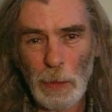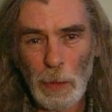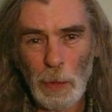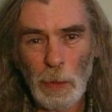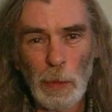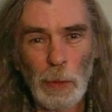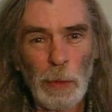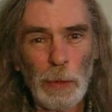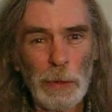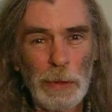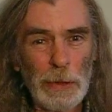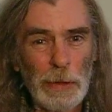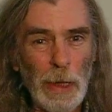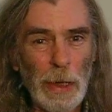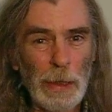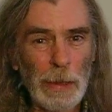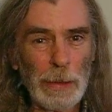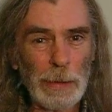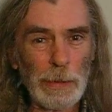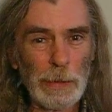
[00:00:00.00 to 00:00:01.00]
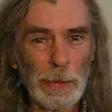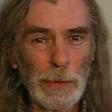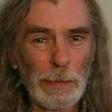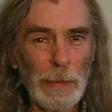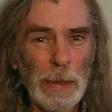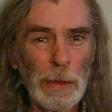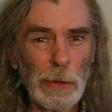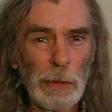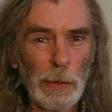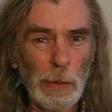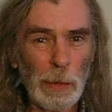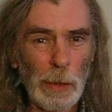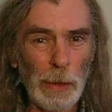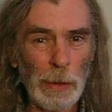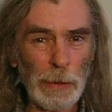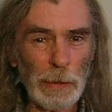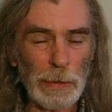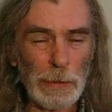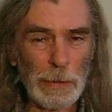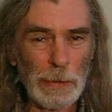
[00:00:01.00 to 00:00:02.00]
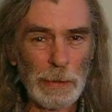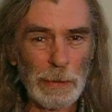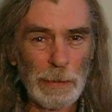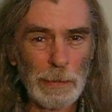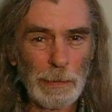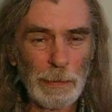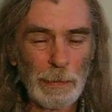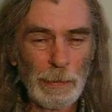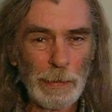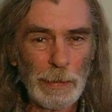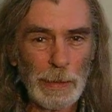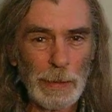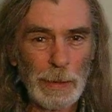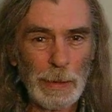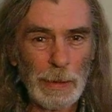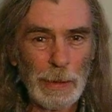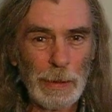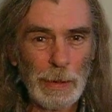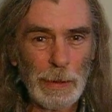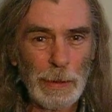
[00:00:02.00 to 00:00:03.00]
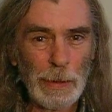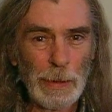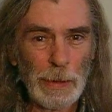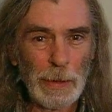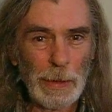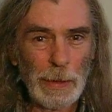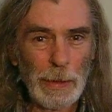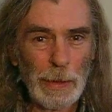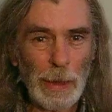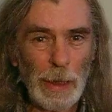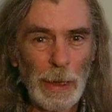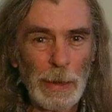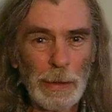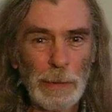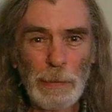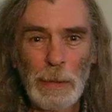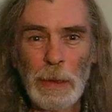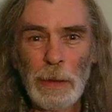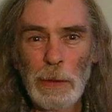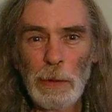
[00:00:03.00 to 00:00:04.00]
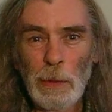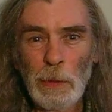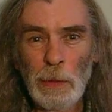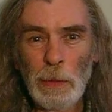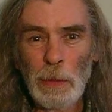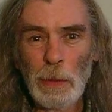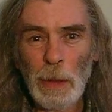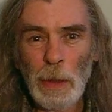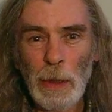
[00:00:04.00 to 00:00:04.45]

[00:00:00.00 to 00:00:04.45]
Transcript: all designed to make you worse and to make you